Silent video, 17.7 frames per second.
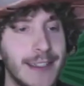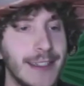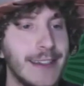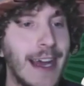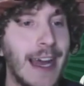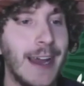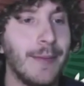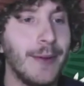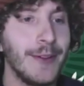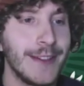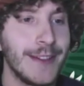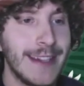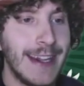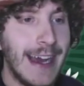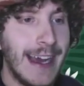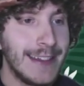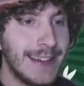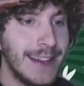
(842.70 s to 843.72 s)
a typo on the
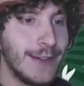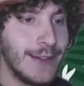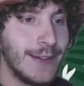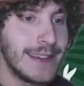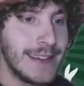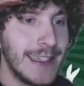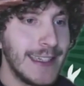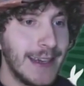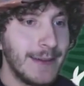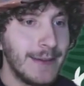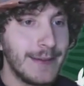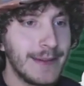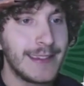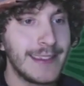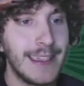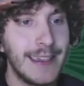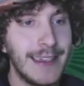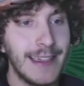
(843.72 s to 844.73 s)
slide that I see
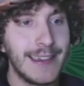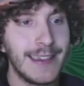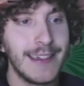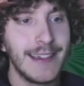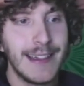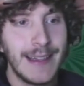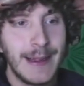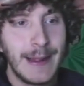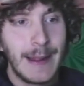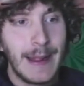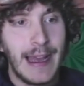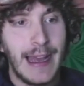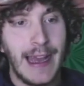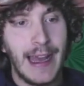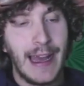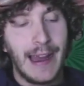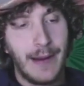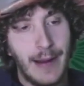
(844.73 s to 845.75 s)
it.
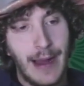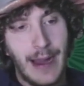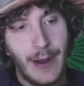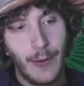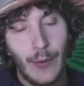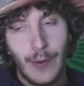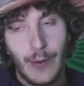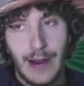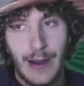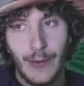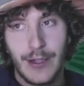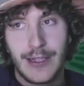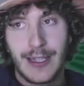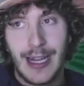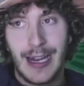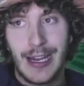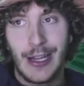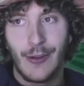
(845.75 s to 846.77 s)
I will
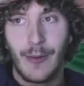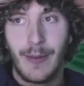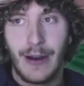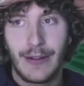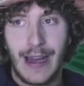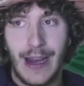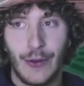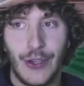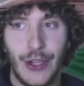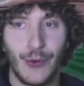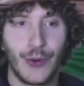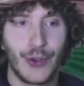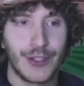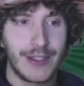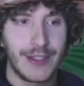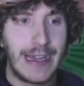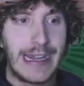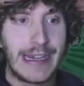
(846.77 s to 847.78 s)
tell you about how they
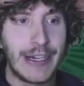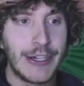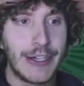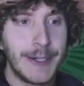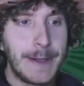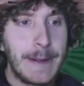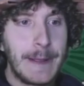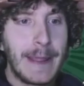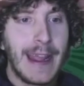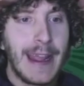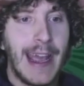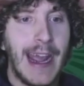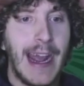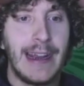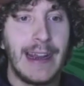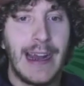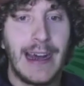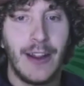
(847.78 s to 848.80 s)
work later.
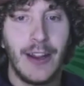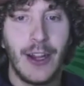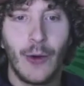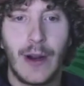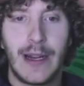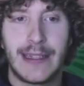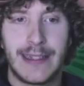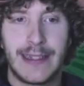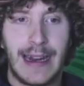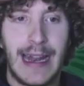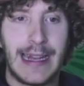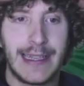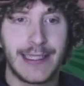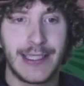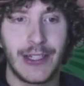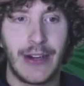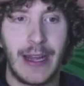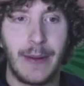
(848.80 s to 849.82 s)
And another one is a
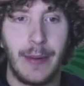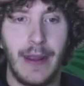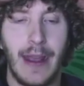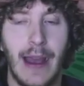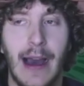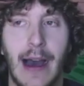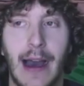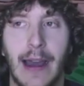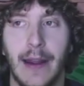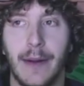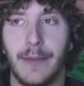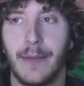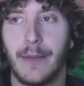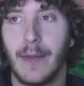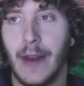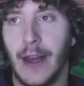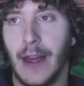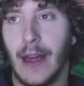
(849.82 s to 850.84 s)
cluster API.
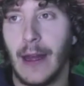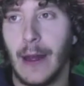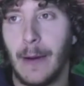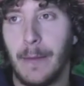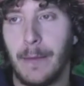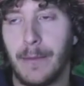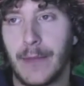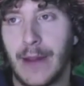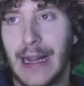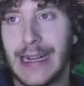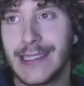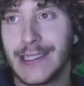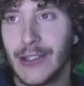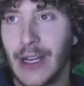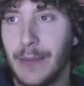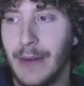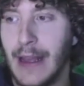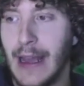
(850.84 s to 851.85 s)
Cluster
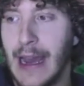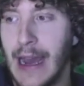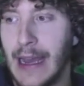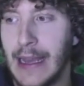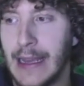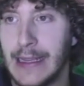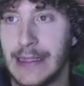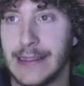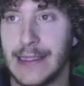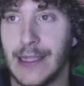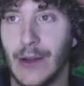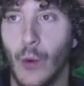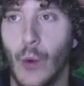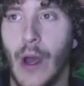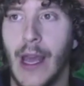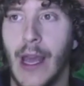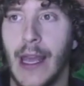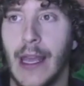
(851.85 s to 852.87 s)
API is the
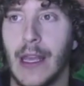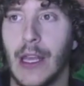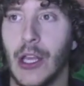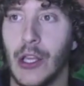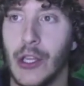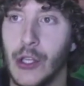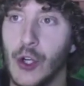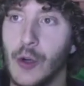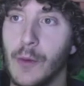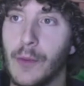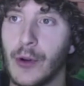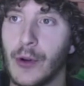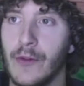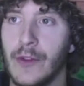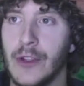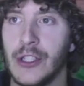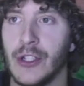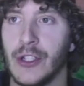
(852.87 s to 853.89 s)
way you
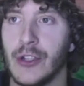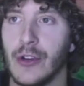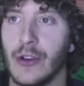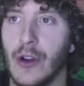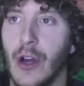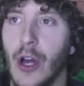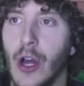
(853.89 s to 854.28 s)
provision